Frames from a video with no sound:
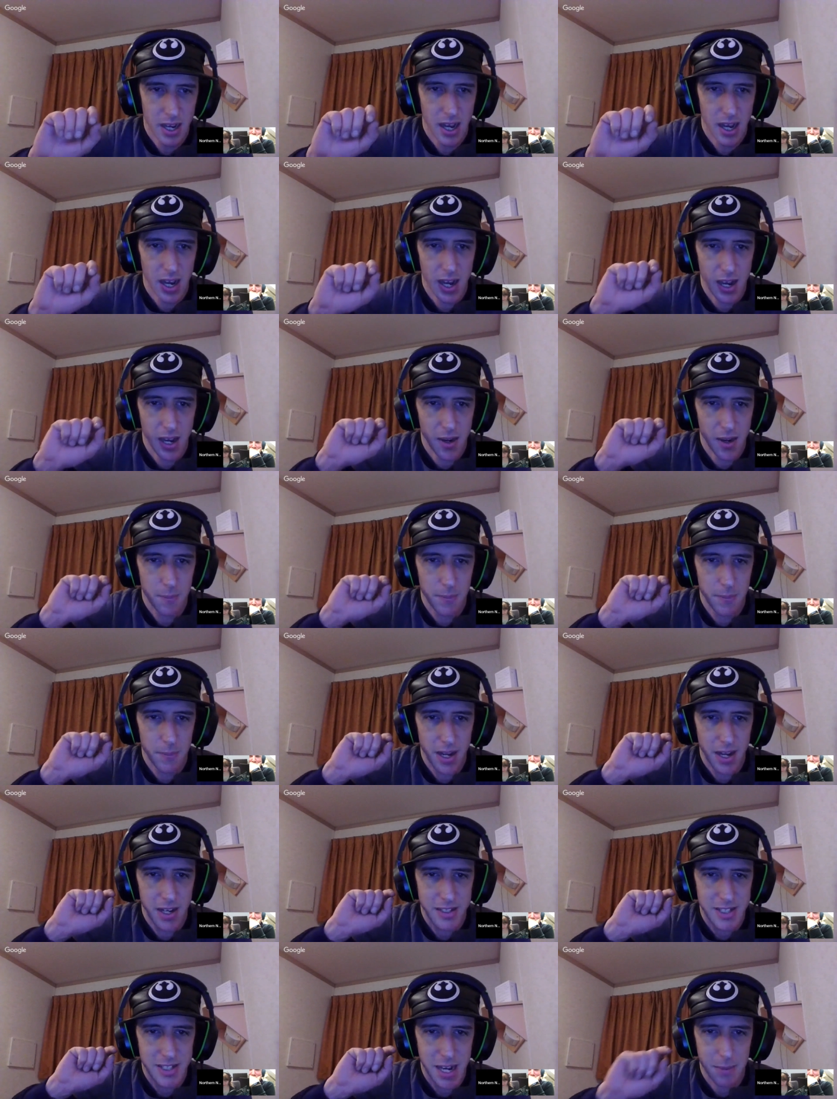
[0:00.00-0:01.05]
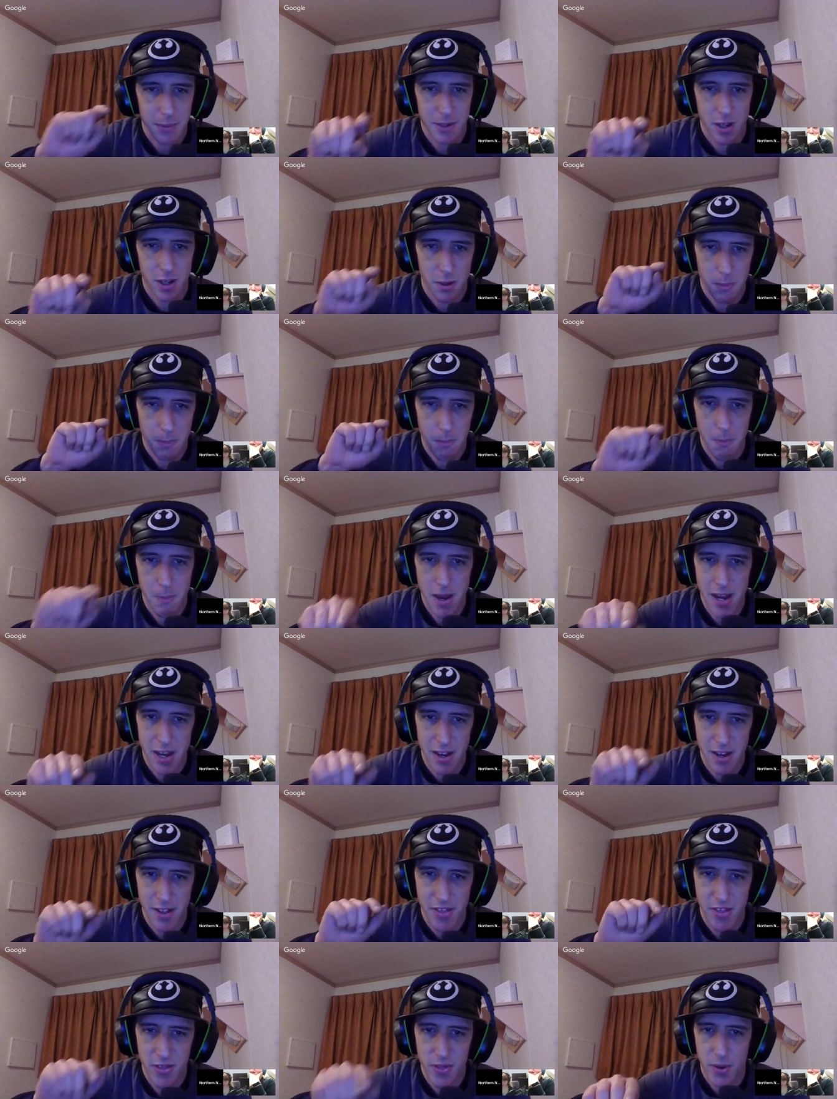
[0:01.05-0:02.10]
And it's happening on May
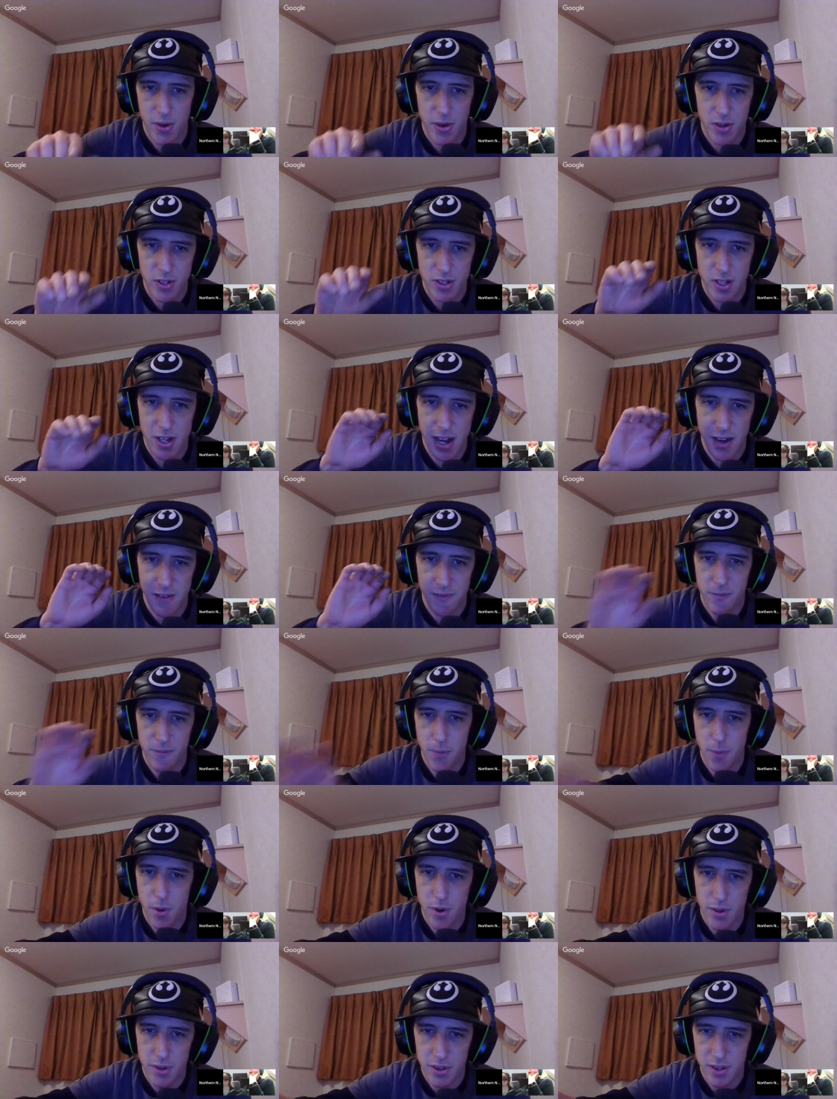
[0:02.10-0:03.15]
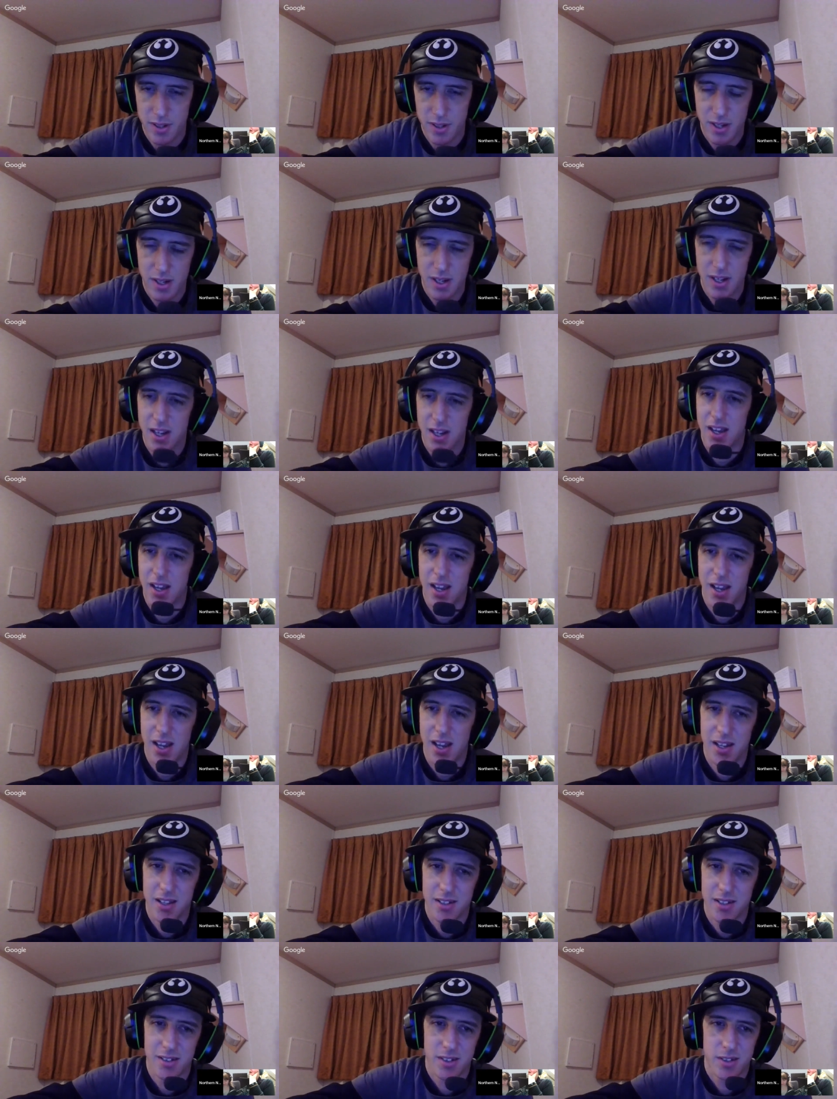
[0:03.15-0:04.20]
3rd and 4th.
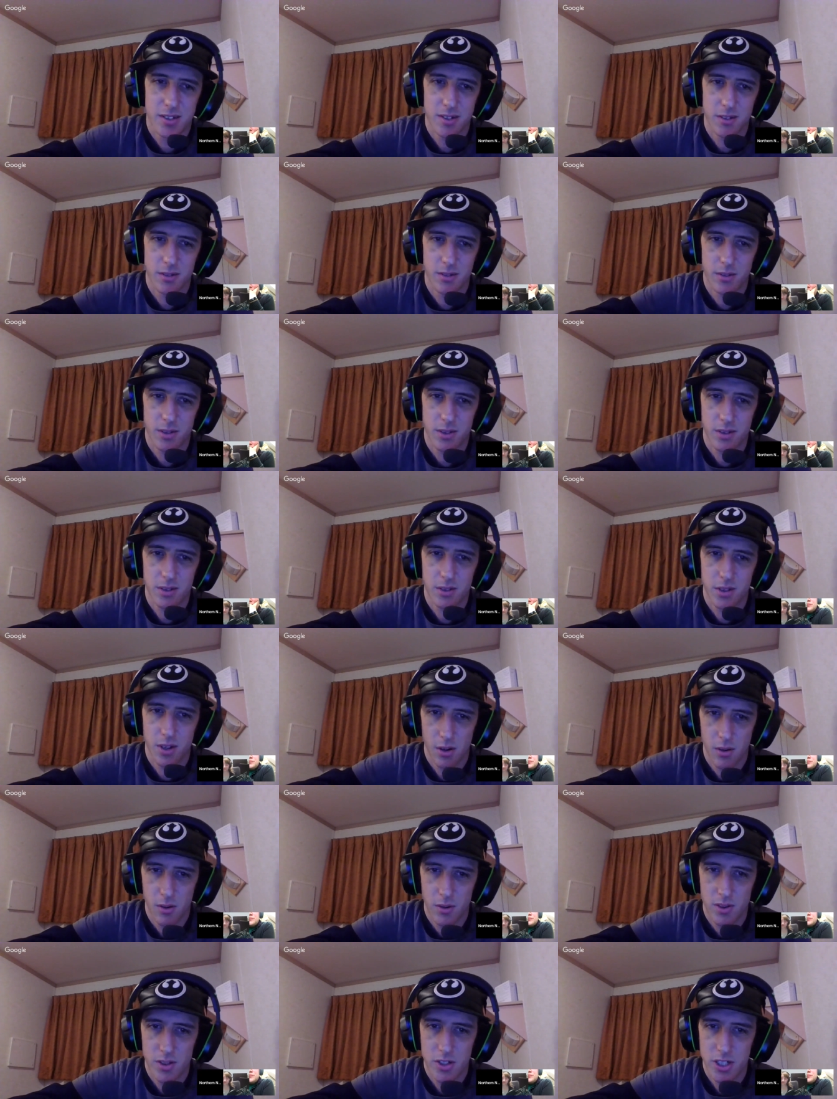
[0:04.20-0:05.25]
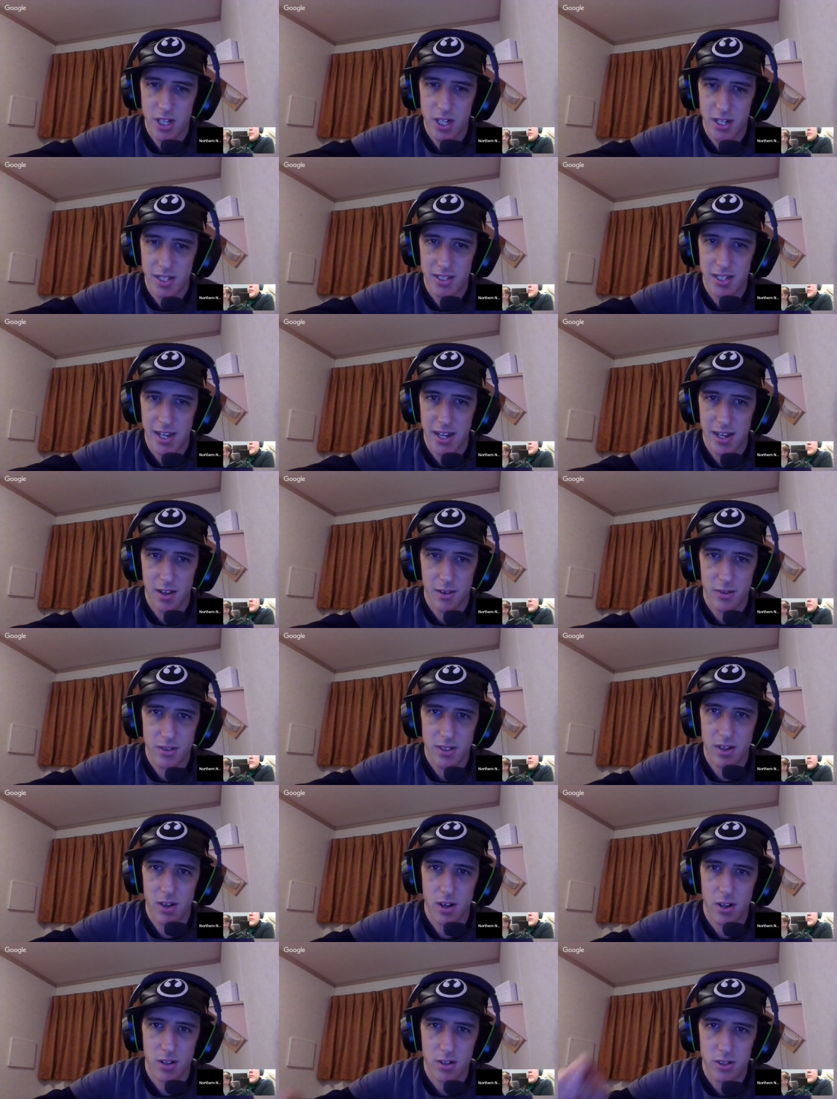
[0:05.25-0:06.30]
And so go check that out.
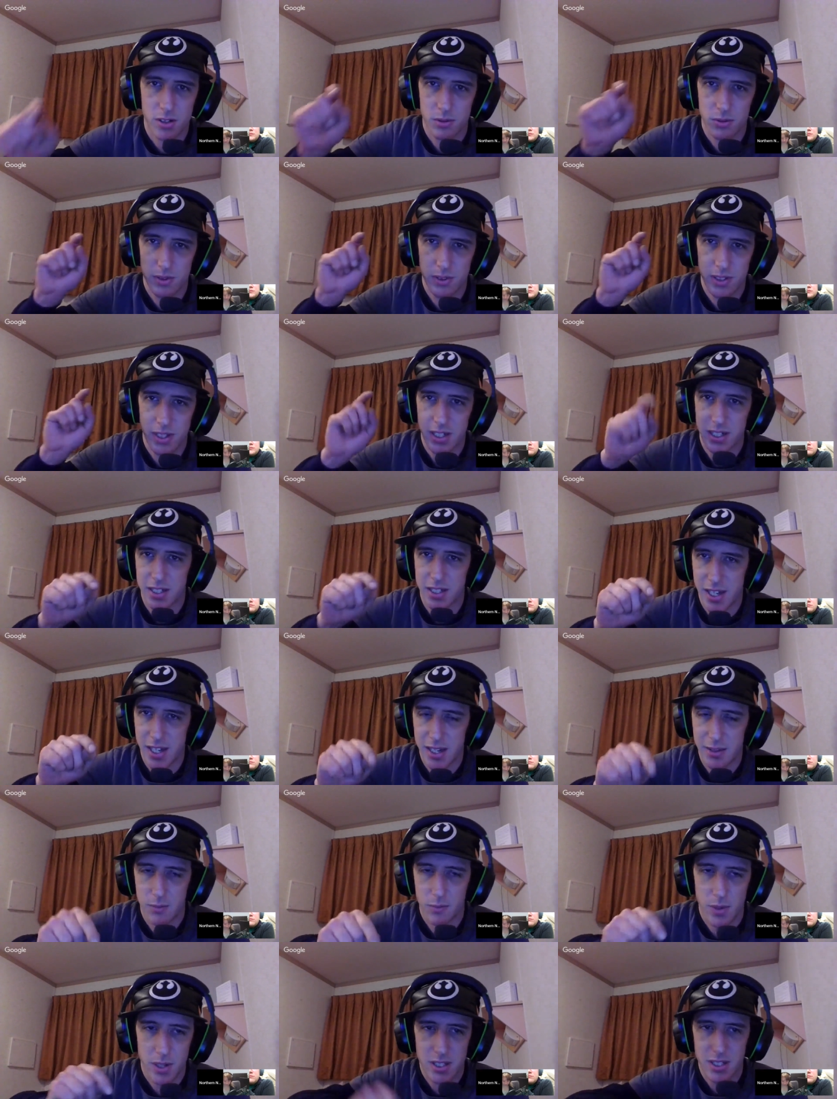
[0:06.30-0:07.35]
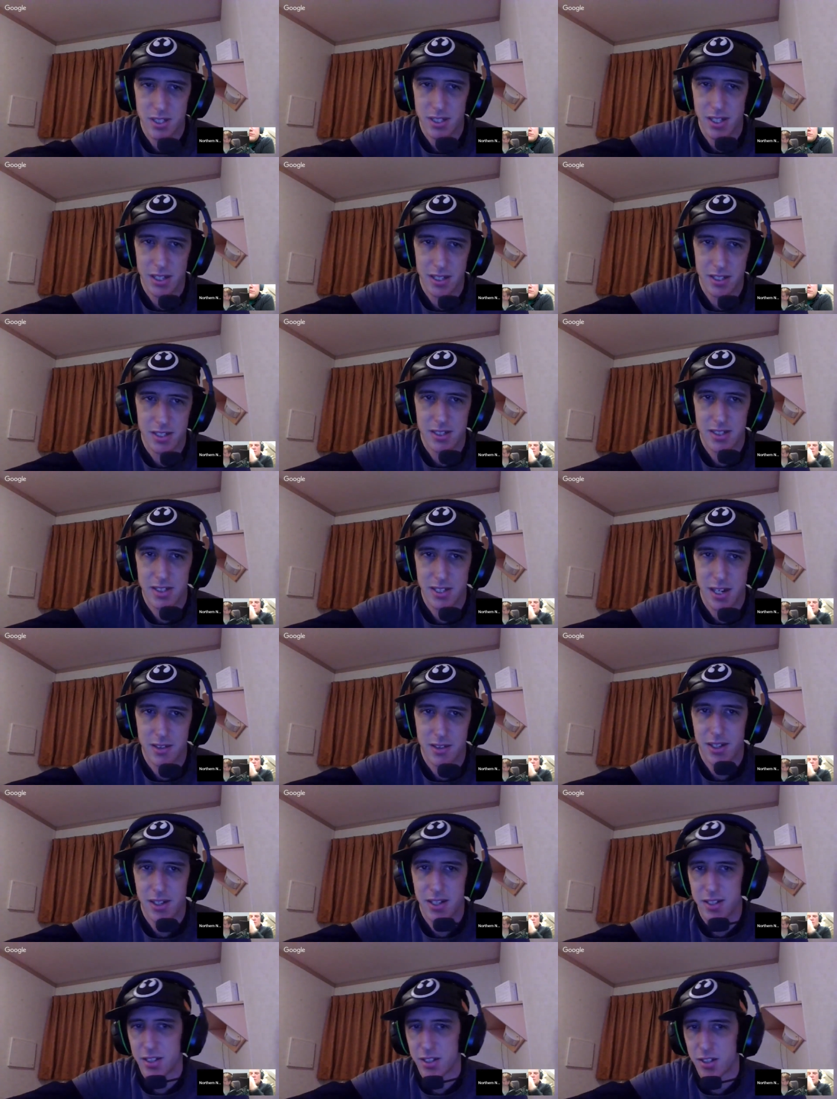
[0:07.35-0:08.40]
Also, link again, once again, is down
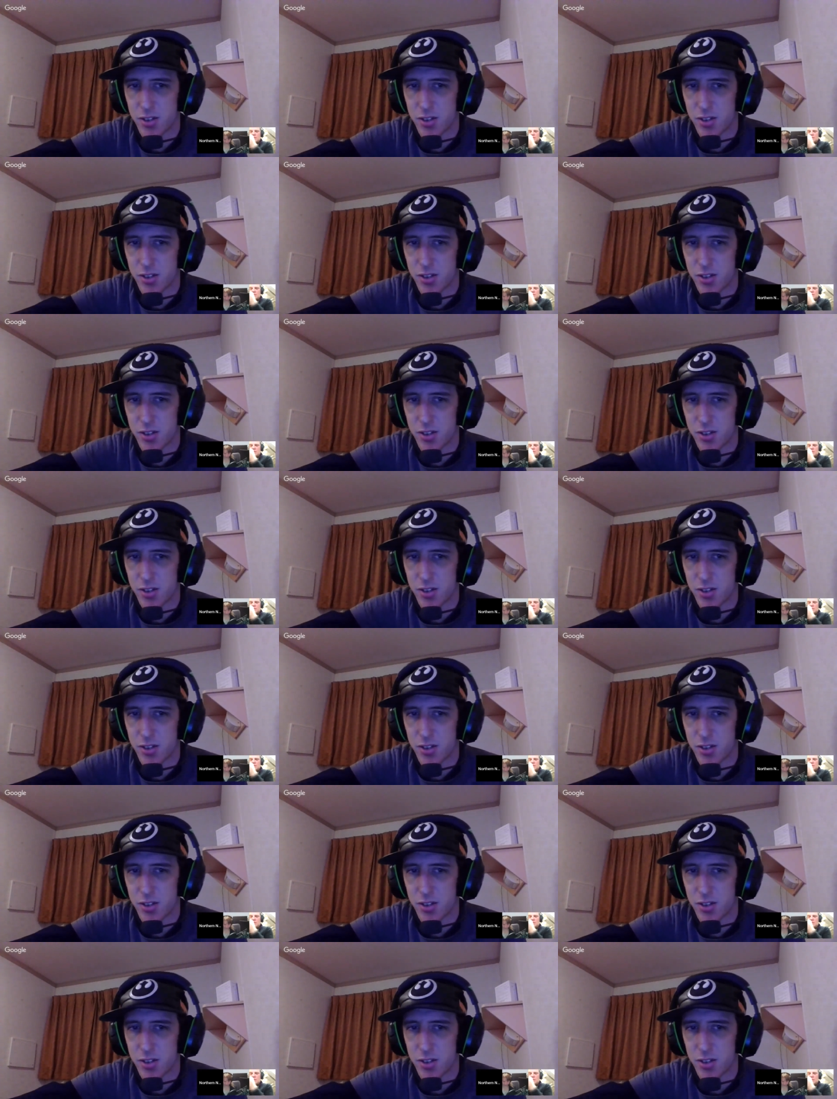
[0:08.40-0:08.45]
in the